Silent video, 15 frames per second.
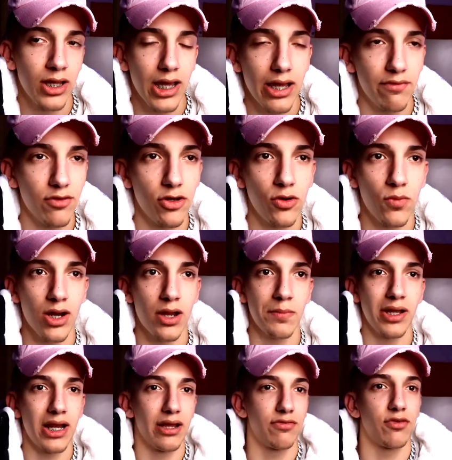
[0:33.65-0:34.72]
If you know what I
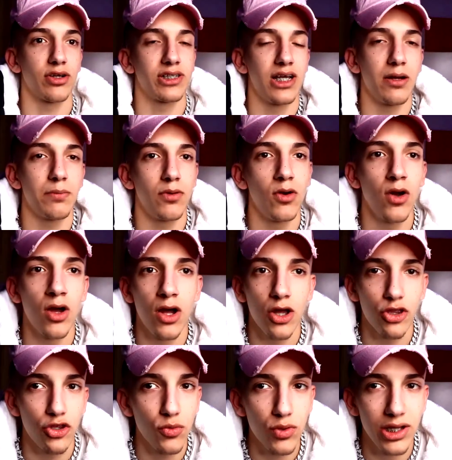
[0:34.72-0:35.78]
mean. Like for example,
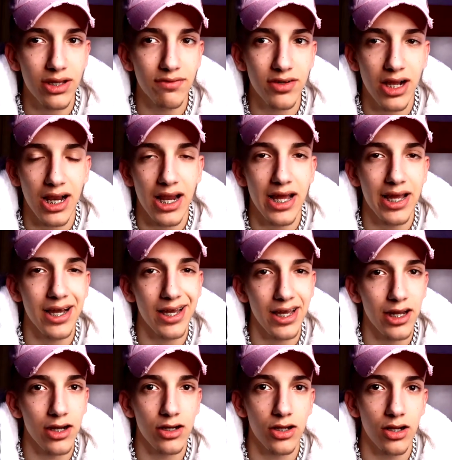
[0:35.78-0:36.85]
you would give a client a
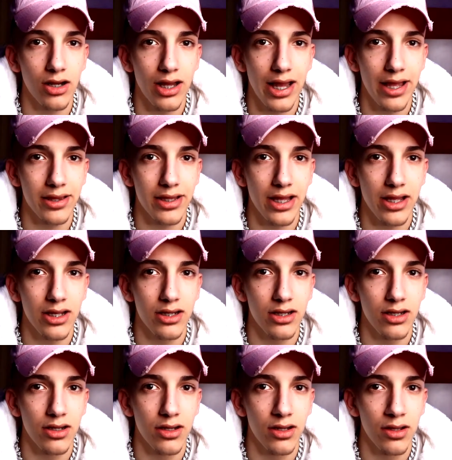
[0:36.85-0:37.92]
haircut and
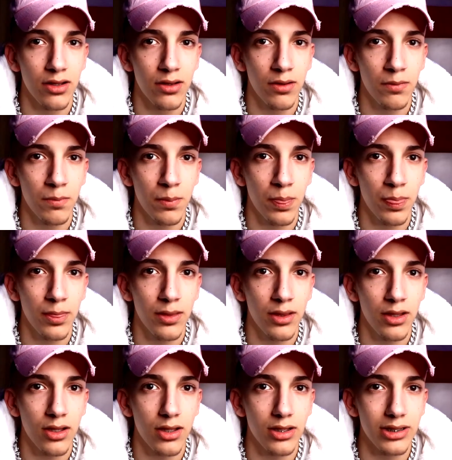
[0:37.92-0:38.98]
then
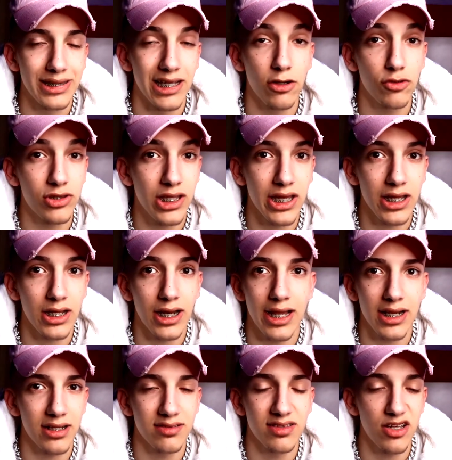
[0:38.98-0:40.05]
they'll think,
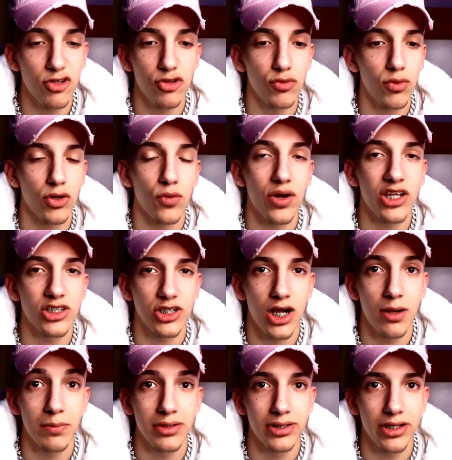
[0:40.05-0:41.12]
like, let's say you do a great
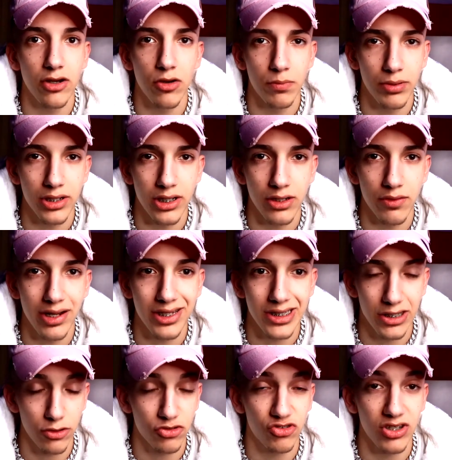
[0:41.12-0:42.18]
job in their opinion, right?
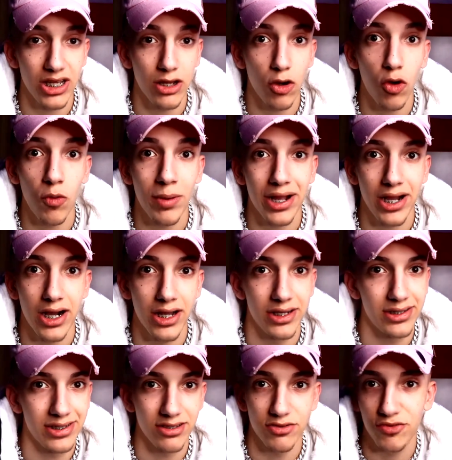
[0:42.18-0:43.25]
They'll say, oh my
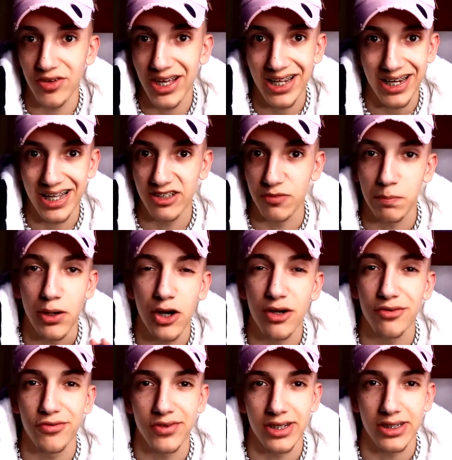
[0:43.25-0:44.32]
god, this fade is
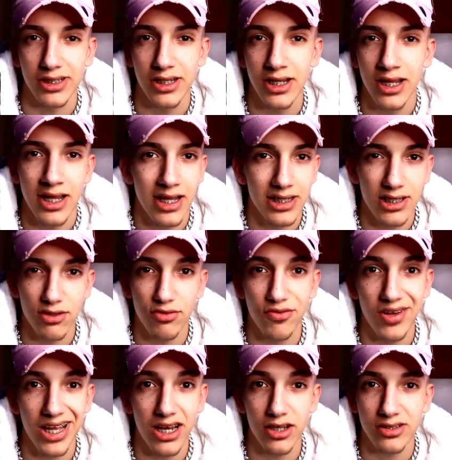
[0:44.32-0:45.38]
perfect. This
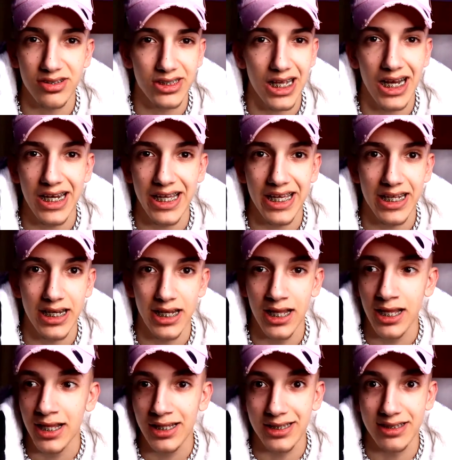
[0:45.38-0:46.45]
fade looks clean.
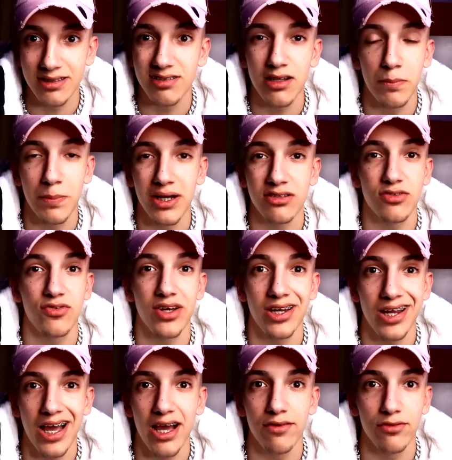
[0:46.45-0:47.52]
This is the best
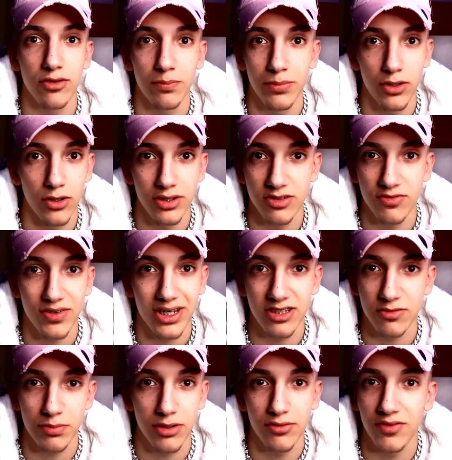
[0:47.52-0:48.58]
fade ever, bro. This fade
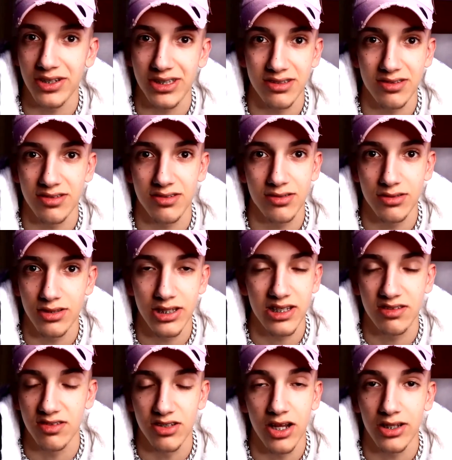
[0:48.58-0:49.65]
is perfect. This
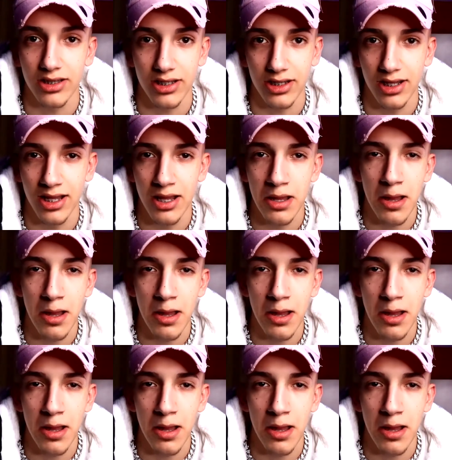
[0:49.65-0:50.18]
needs nothing.